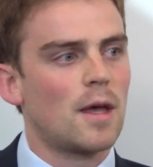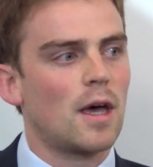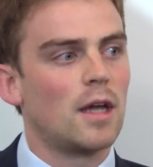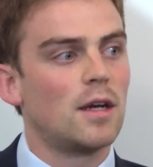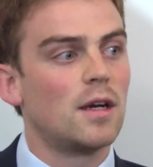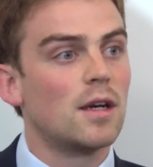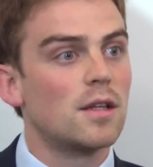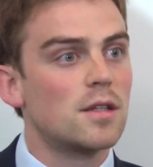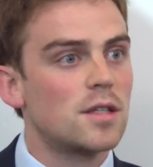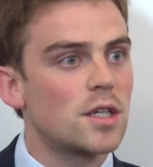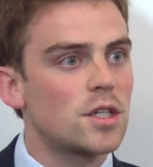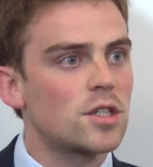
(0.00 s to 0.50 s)
And
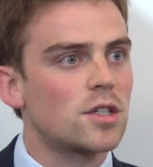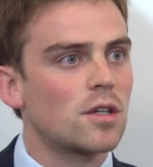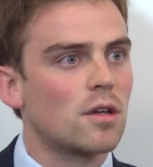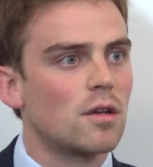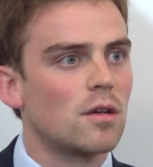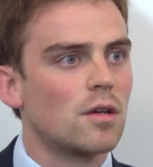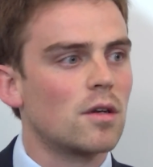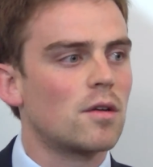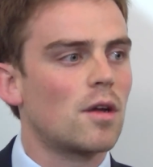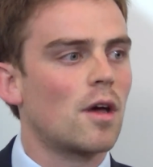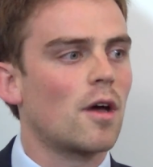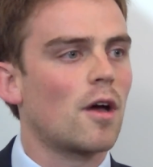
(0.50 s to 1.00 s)
in
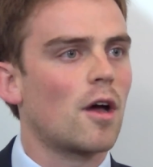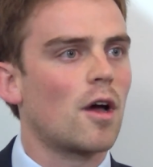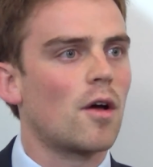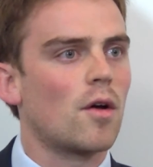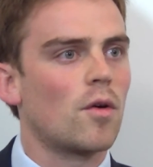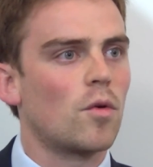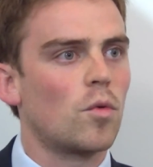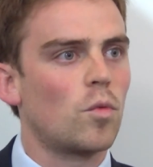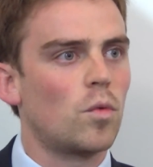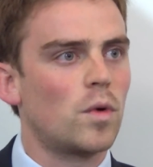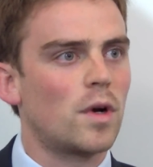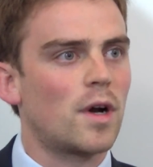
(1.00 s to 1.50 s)
addition,
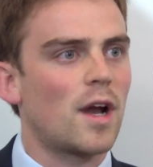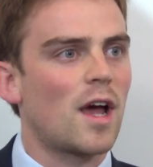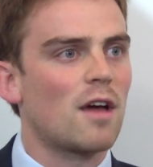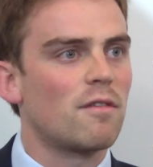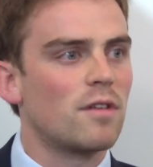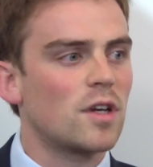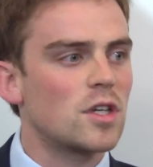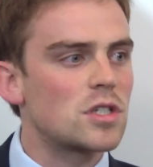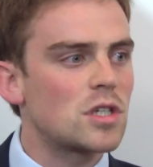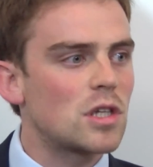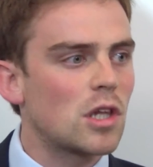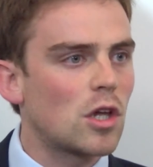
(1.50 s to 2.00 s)
we're
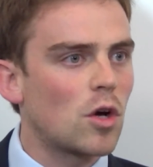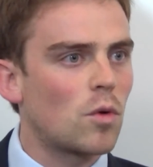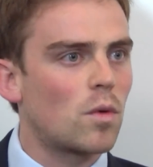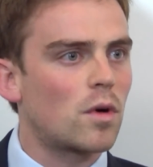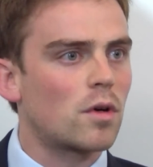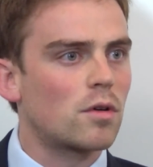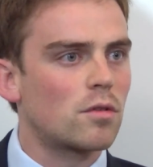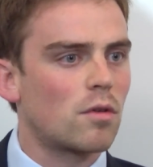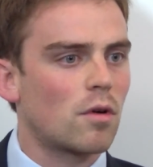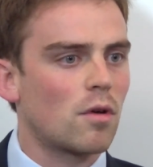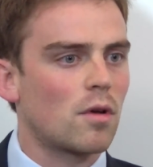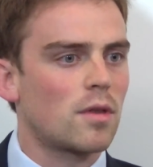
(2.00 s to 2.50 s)
having
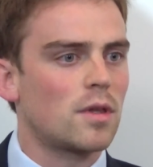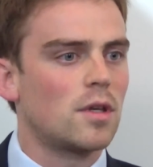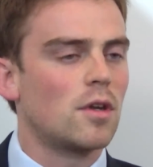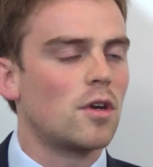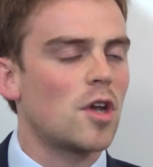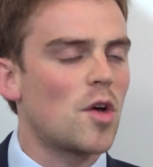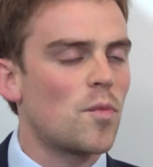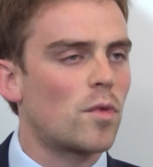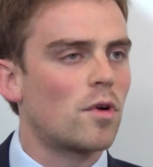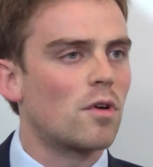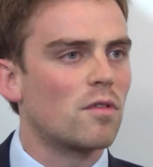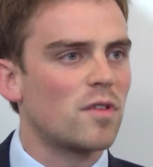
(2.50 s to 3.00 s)
slower growth in a
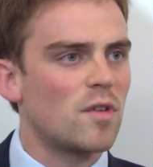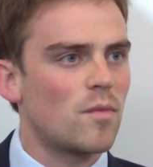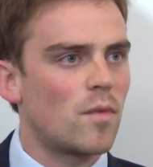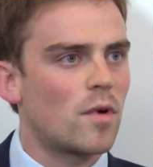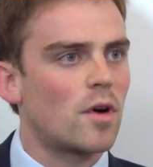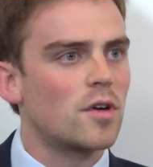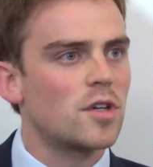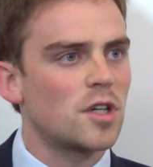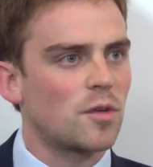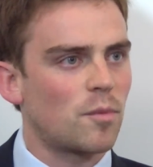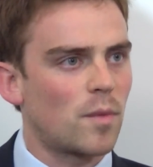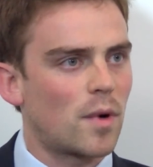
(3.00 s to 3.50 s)
number of
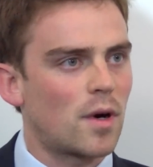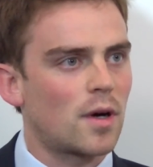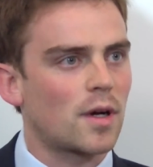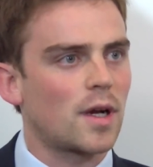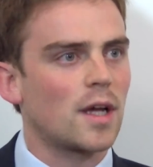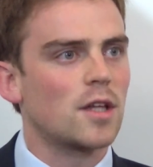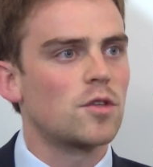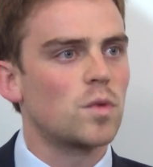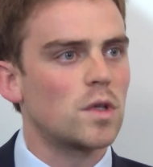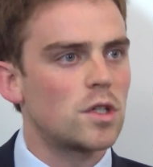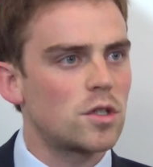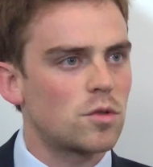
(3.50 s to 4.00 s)
emerging
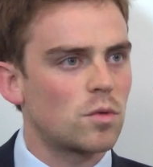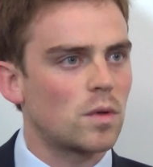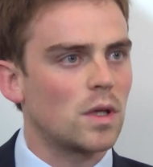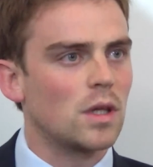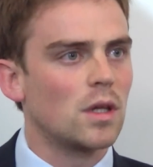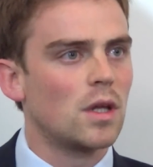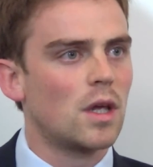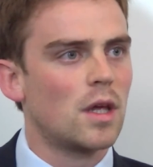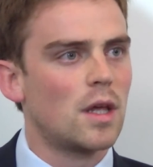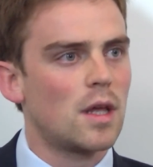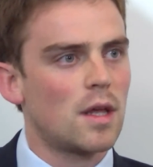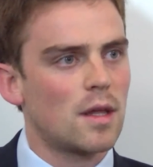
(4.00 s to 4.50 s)
markets, which
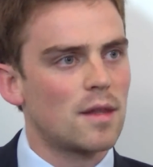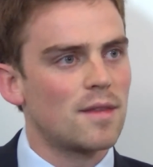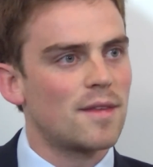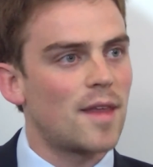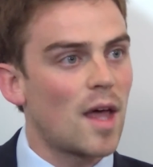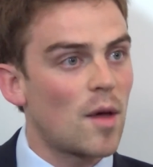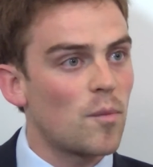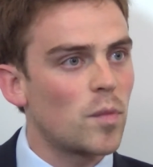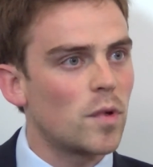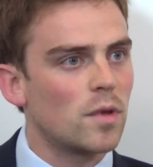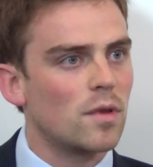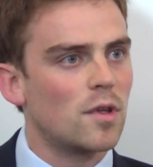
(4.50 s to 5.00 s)
will
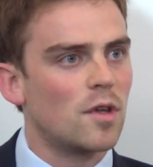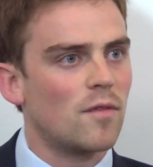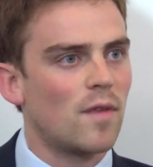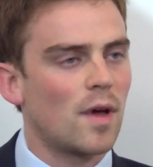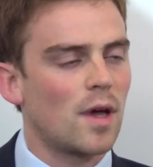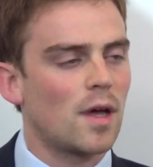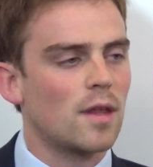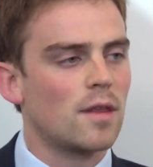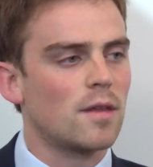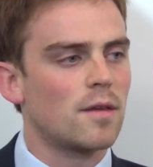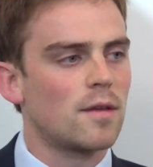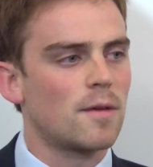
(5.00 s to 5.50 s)
dampen
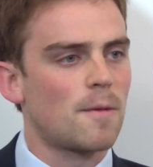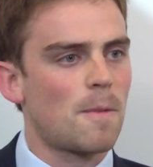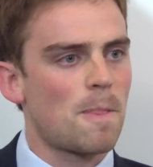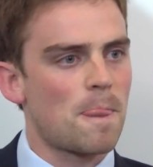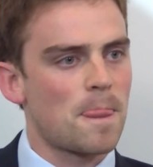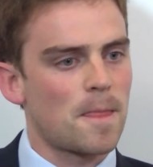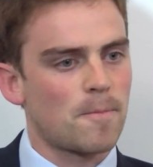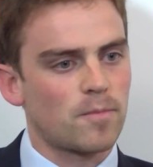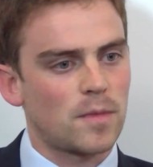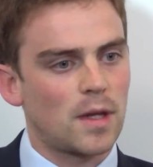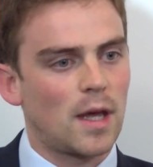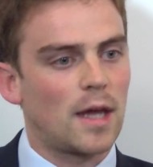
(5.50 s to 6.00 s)
demand.
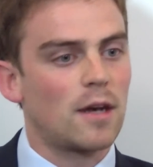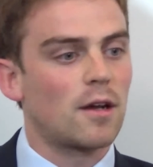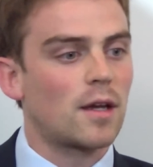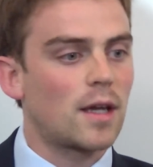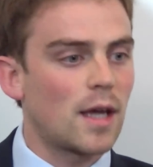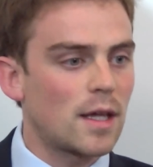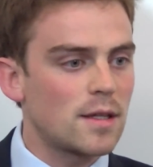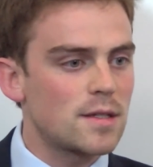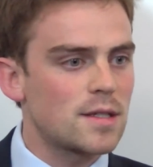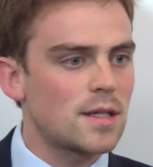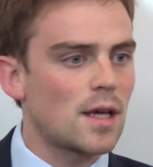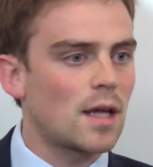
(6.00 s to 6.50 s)
And
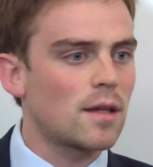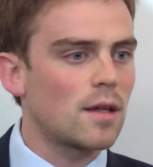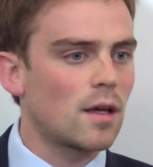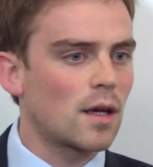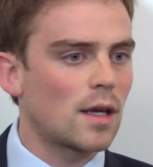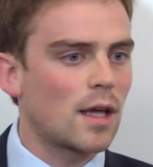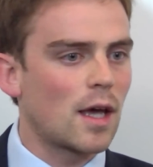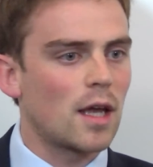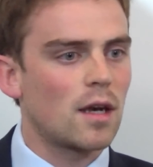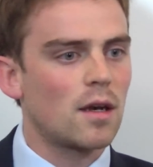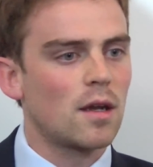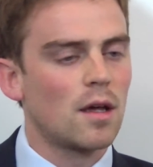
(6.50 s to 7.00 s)
against that,
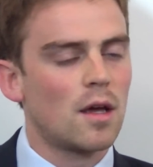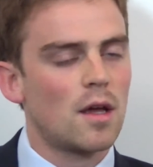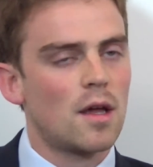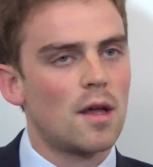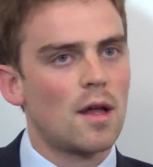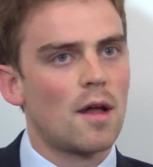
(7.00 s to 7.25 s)
again,